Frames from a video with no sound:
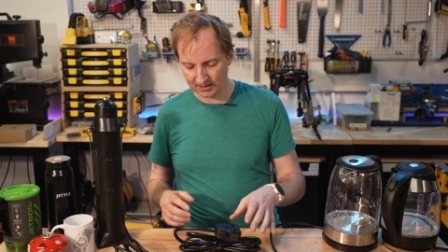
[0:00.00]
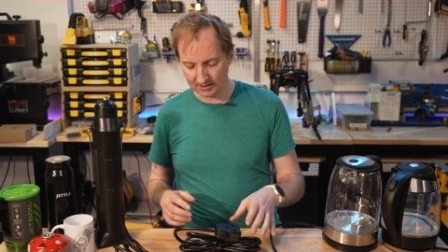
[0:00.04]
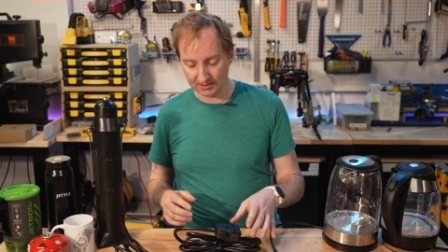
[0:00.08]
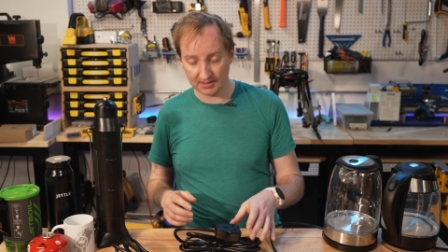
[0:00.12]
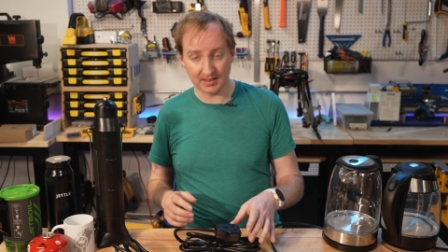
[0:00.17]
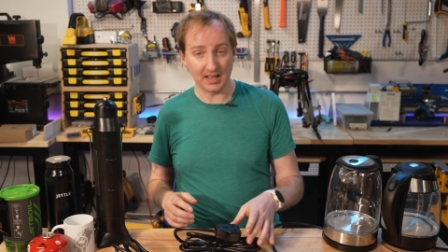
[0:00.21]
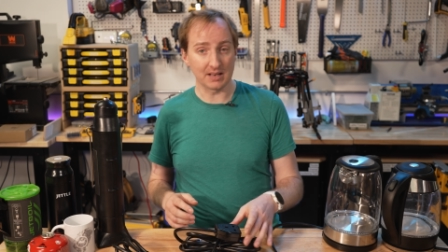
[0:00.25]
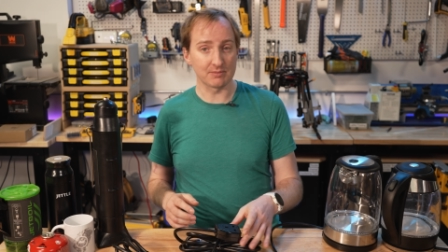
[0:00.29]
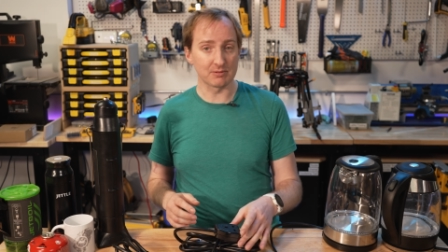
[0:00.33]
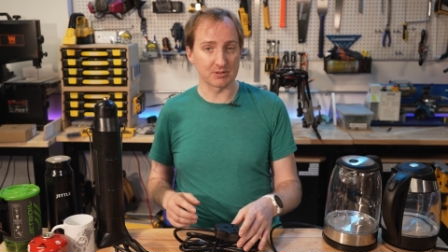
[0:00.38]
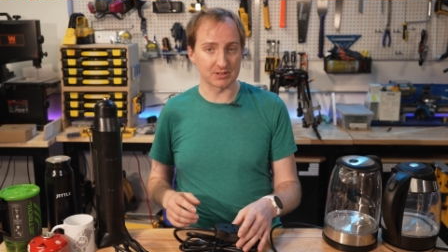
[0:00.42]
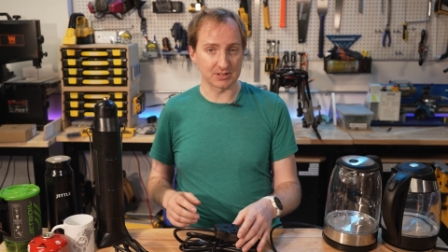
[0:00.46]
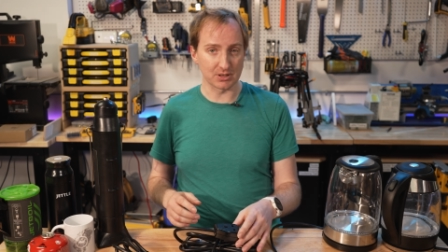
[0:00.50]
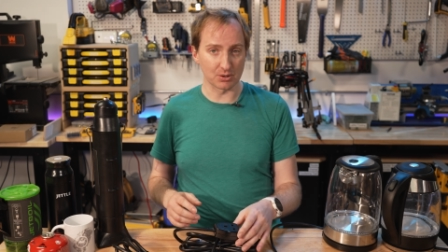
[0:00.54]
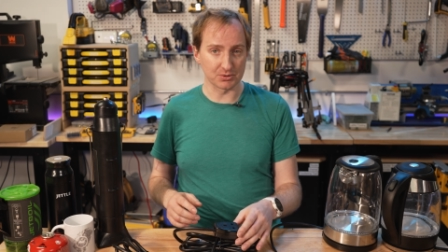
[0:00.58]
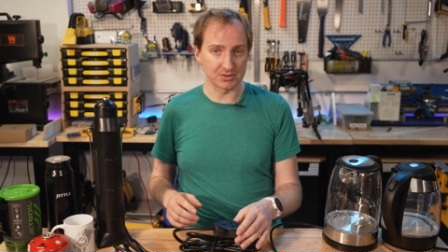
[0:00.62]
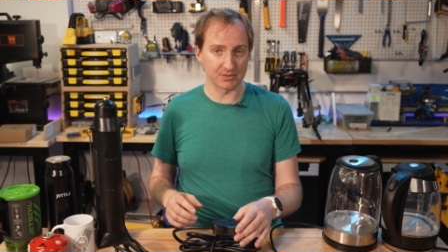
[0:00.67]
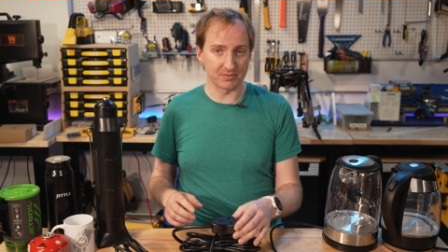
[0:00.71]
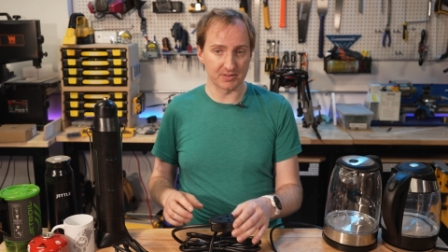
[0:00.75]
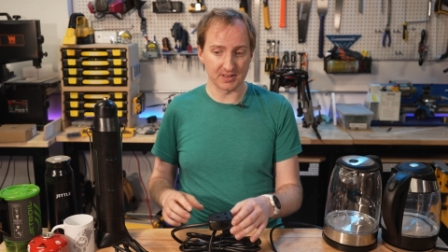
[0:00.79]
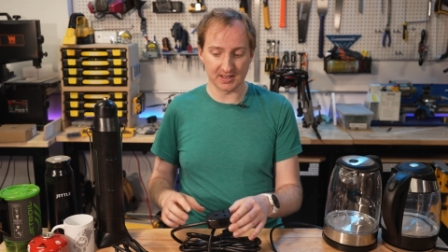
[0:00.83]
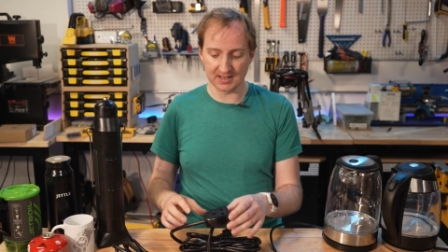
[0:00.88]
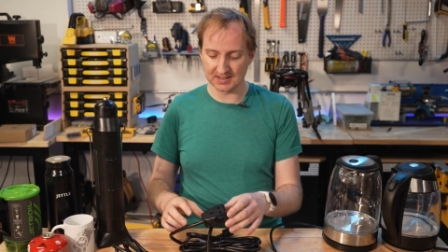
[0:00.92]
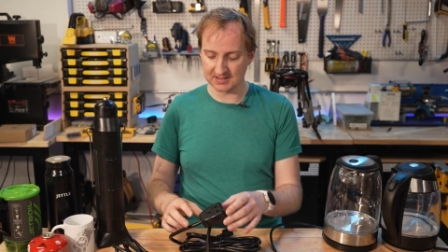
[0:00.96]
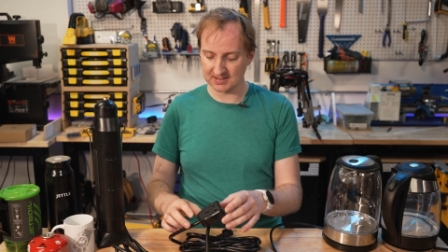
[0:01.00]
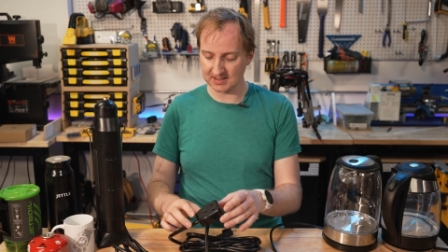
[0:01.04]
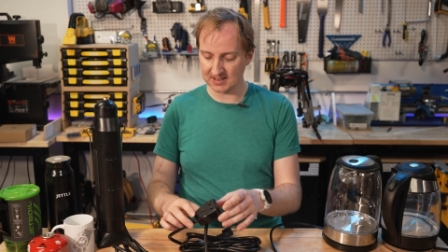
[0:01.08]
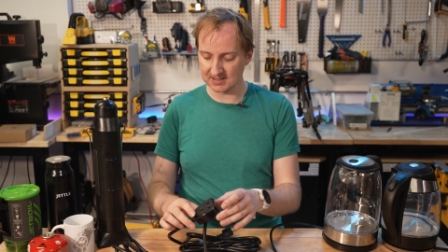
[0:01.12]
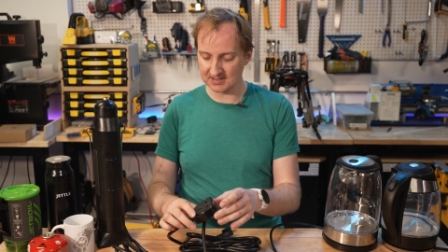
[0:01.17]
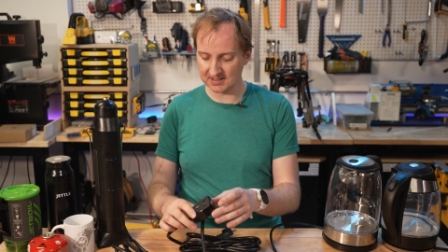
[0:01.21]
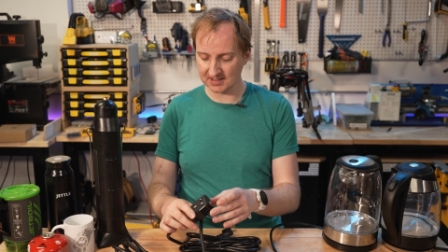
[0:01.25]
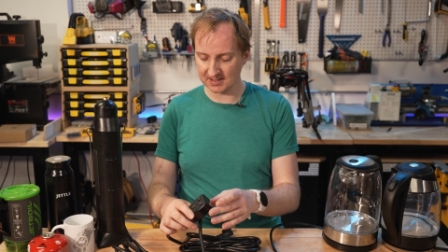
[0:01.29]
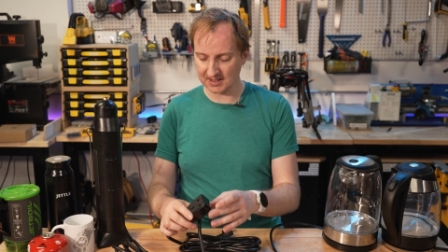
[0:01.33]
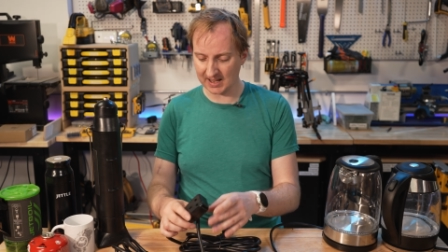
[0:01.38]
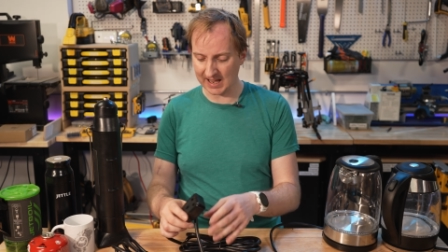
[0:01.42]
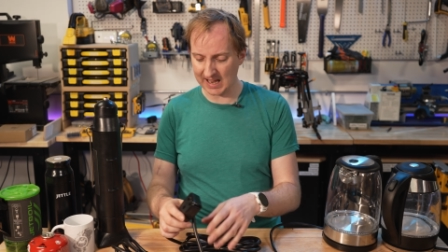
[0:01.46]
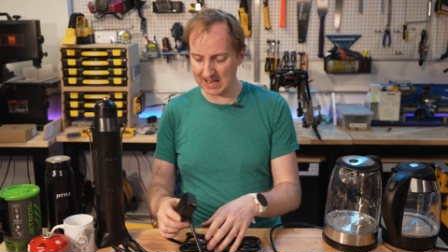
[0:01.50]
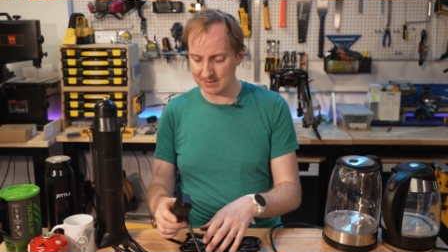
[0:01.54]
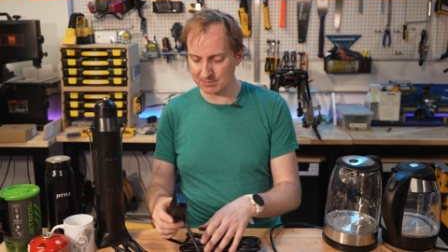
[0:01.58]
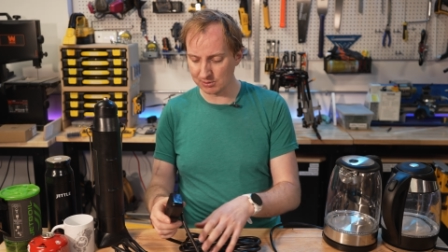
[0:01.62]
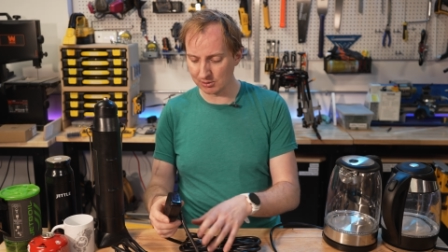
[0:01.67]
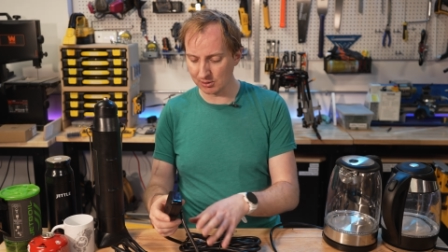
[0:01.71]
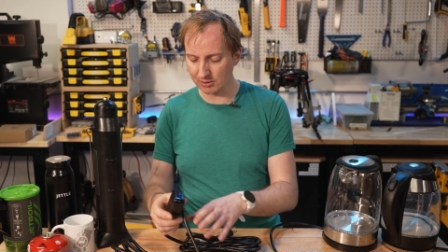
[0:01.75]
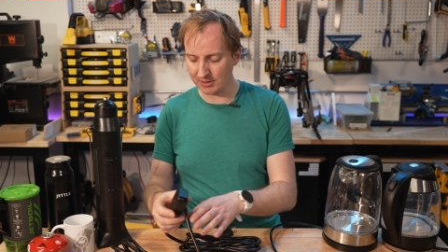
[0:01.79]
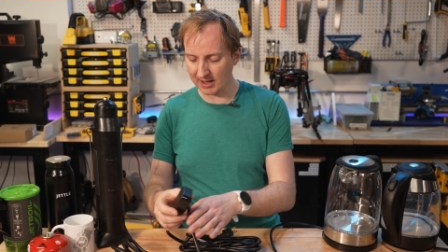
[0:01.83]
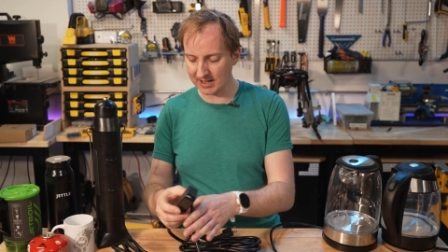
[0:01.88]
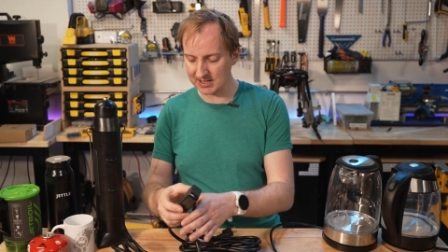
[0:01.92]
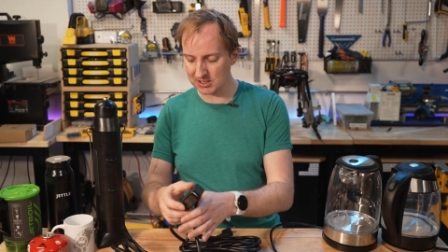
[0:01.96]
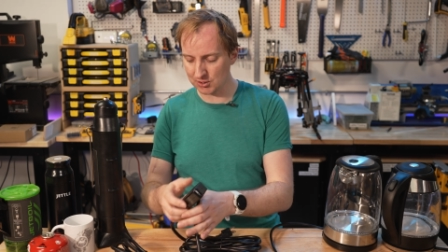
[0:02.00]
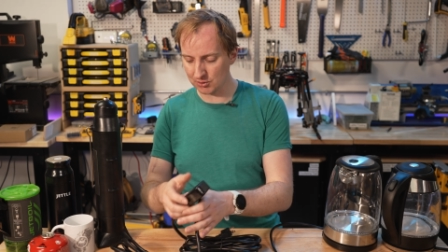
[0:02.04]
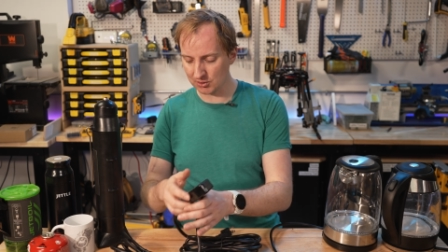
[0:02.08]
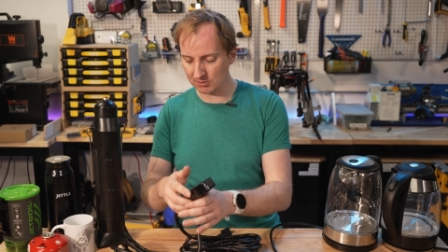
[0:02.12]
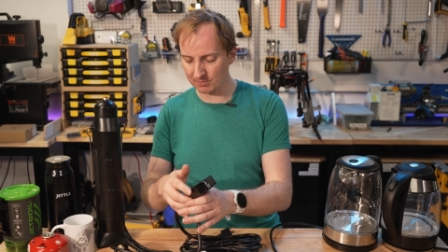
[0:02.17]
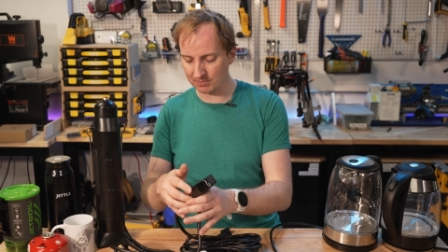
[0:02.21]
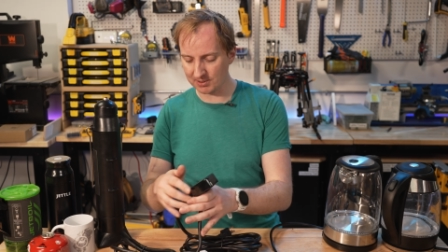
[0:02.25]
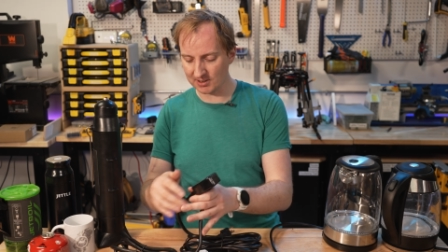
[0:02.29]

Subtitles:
The end result of this is a cable that you can